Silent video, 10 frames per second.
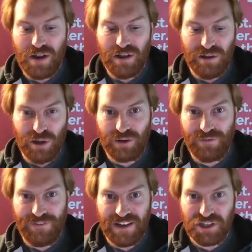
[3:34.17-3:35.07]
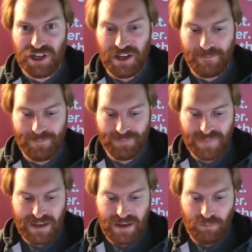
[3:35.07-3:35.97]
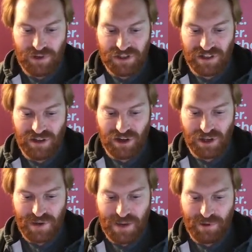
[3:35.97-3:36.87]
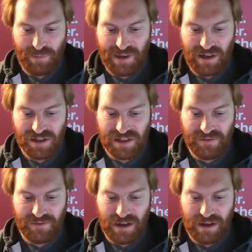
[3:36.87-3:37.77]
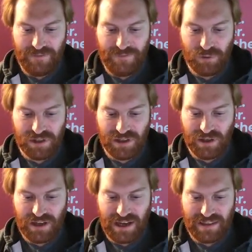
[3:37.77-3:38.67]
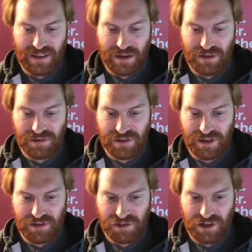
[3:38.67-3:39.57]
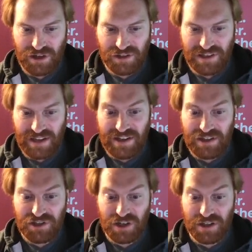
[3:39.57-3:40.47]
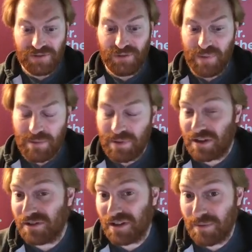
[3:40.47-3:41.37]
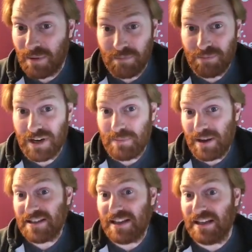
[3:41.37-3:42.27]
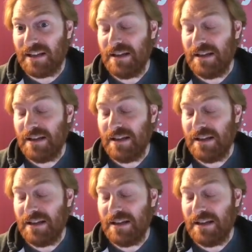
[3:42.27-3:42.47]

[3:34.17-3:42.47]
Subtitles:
look feature, which a lot of people have been asking for, to look at those charts. Now these charts for me, because I'm a pretty basic